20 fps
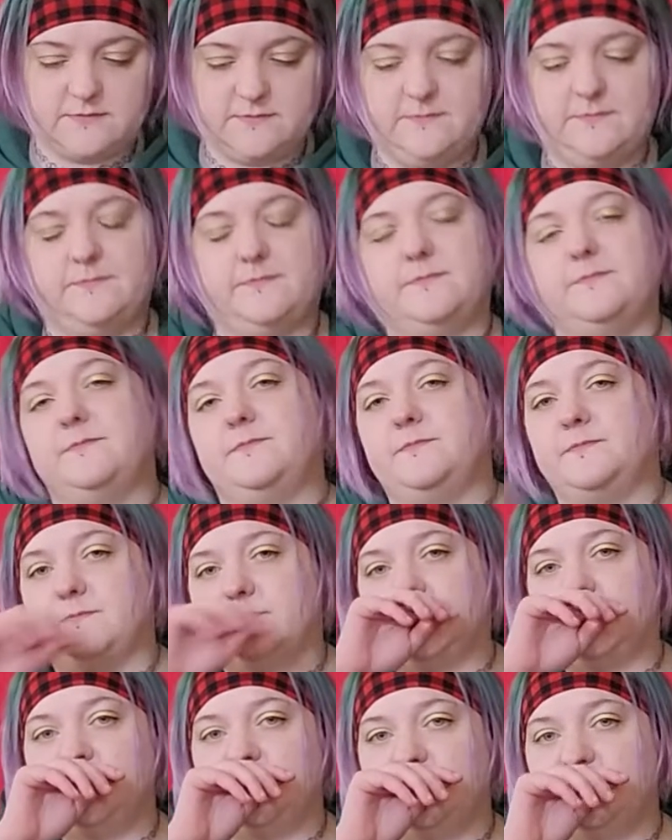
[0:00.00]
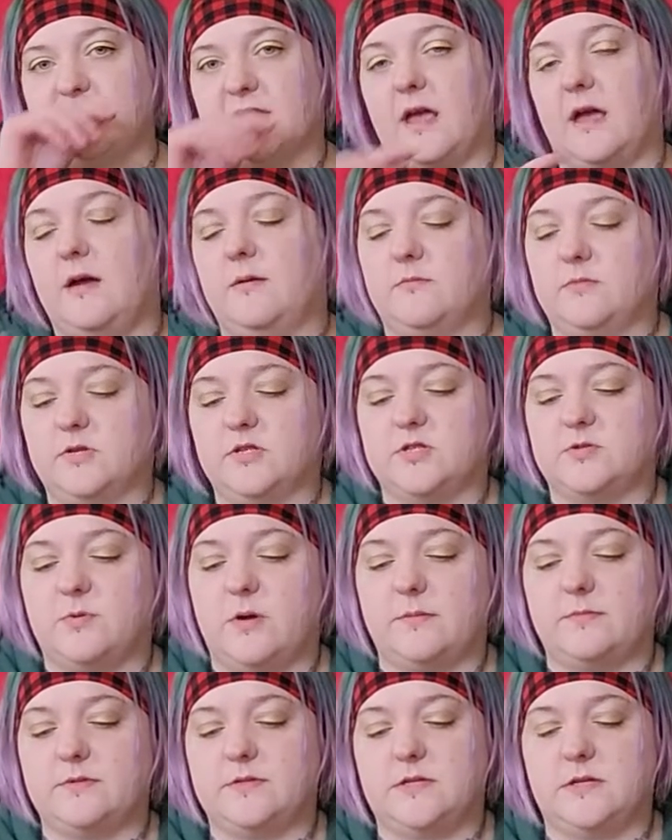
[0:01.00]
I'm gonna
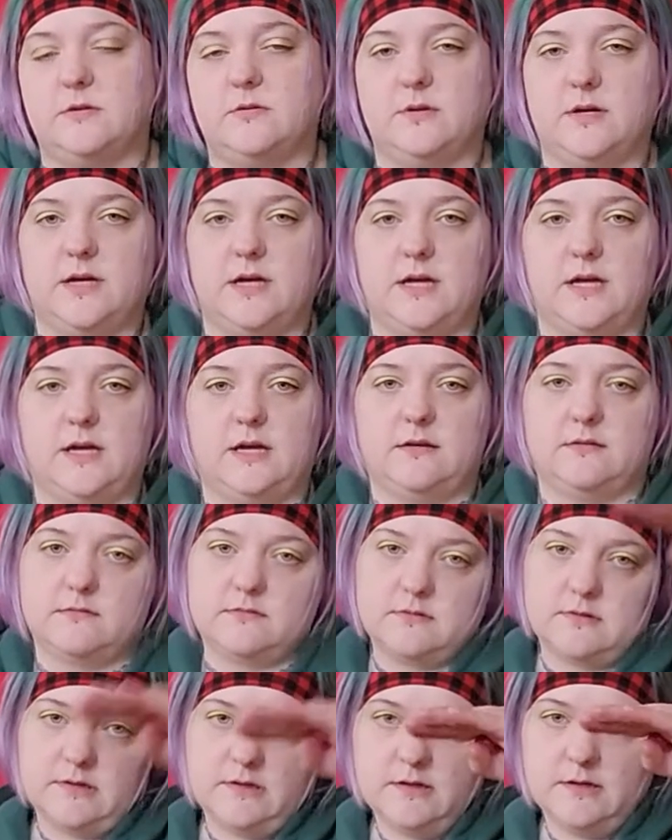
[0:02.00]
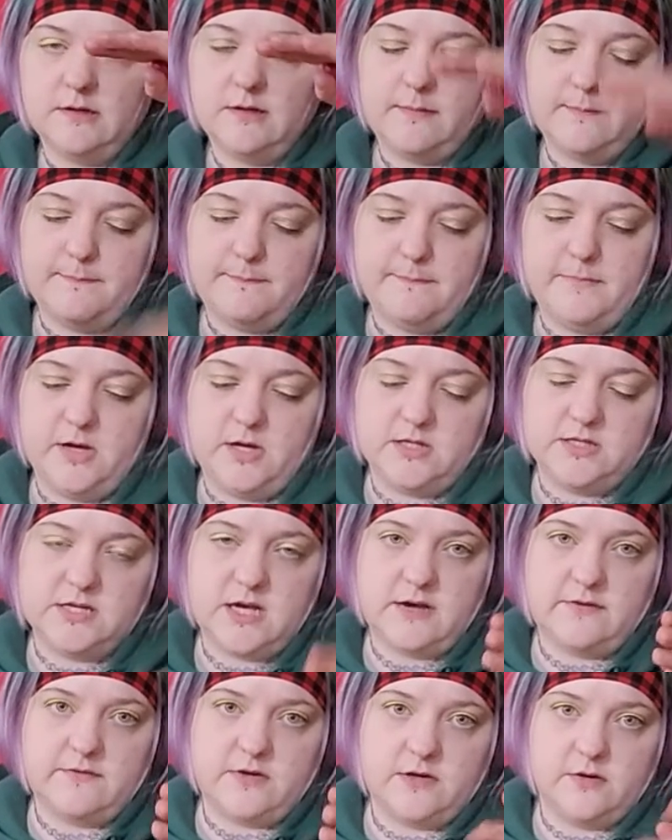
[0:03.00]
swap to a bird's
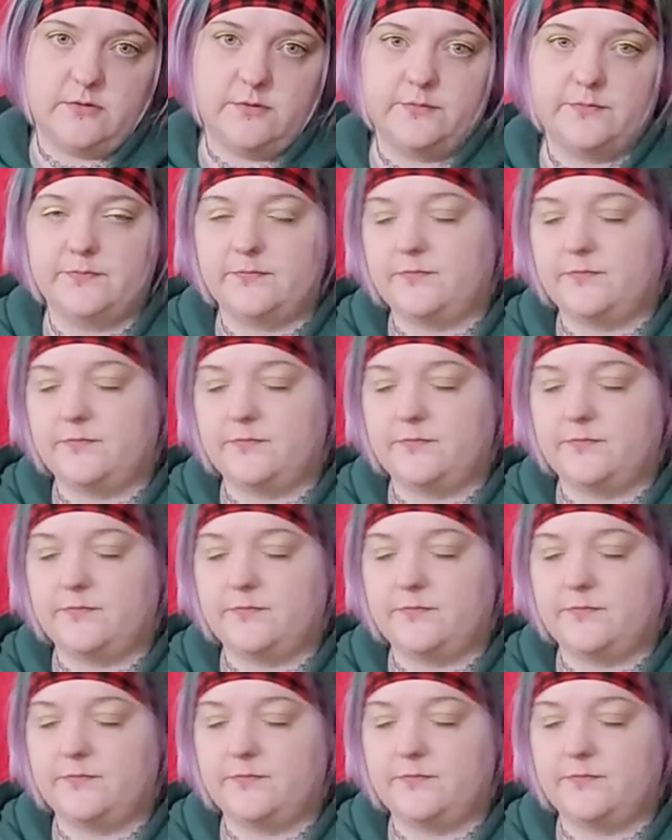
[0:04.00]
eye view